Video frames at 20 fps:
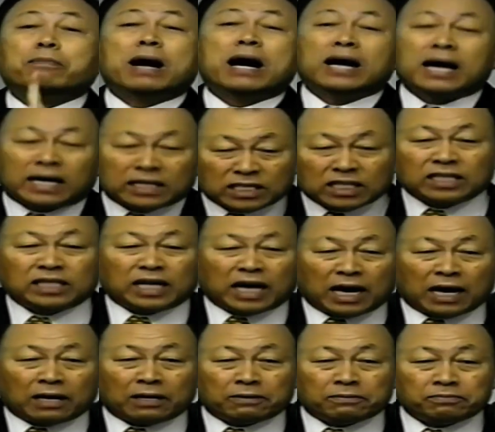So
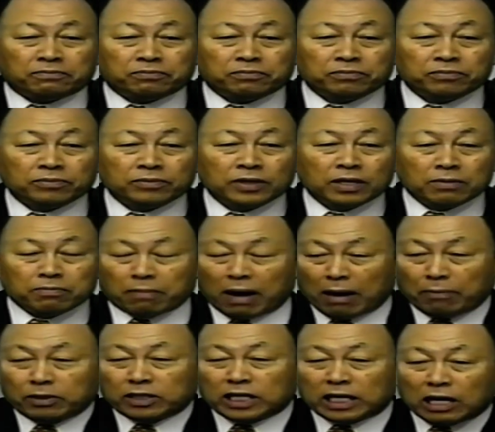evil
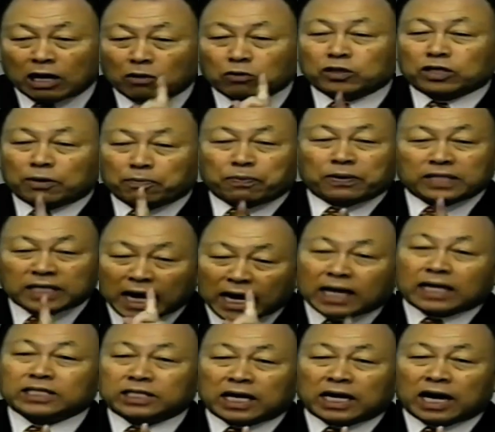thoughts has
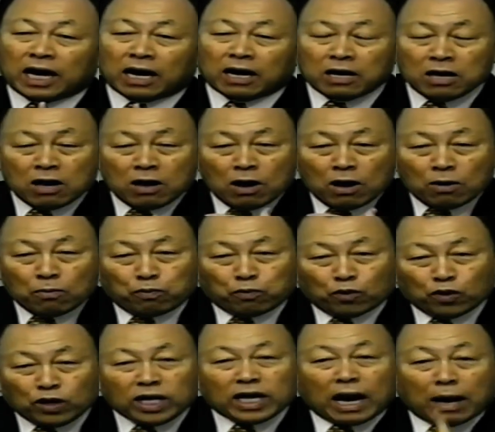10,000
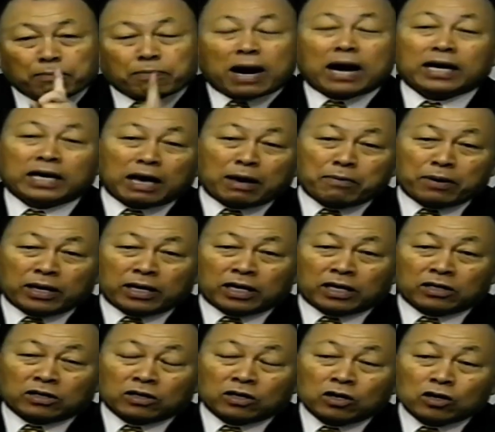roots. The
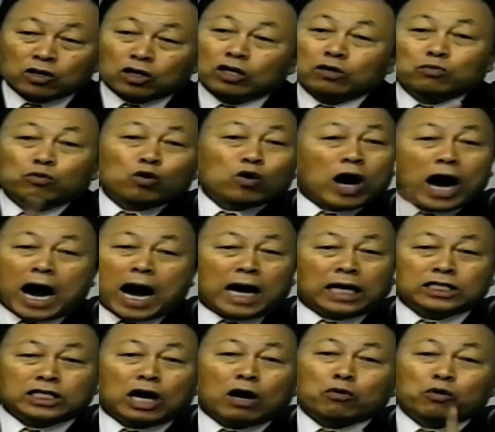
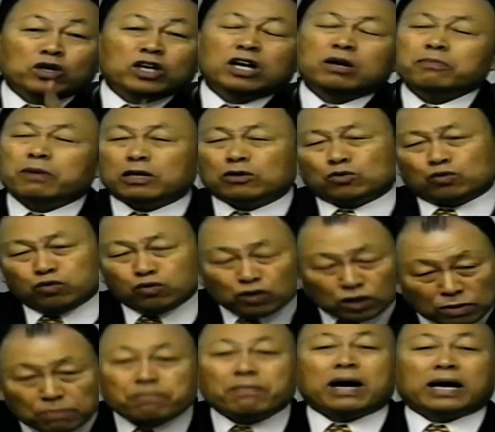evil that comes from our
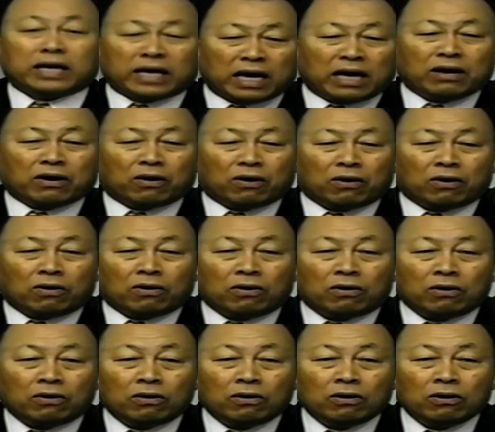heart has
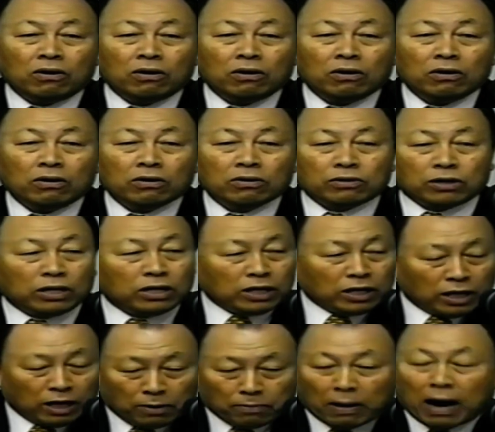10,000
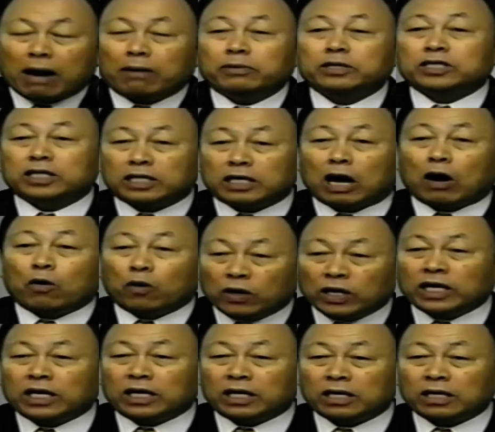roots. So imagine
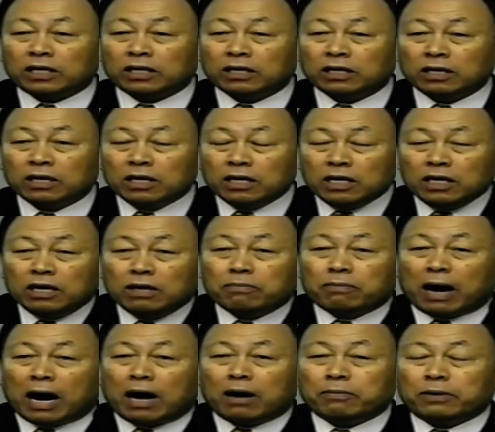how many
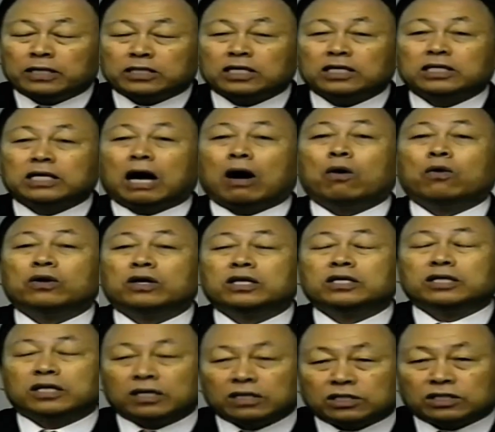branches
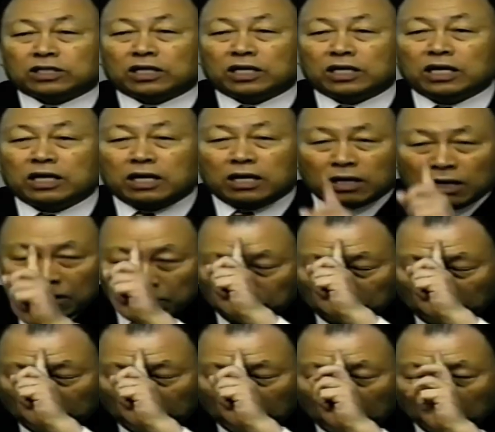and
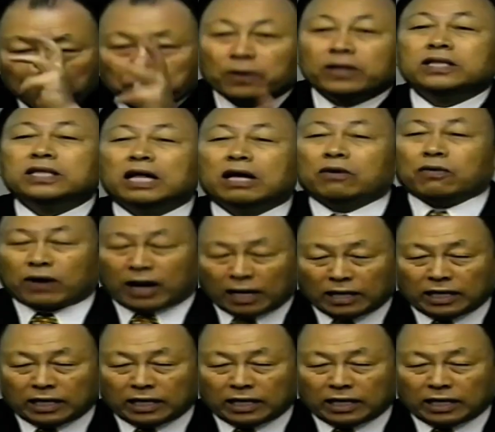so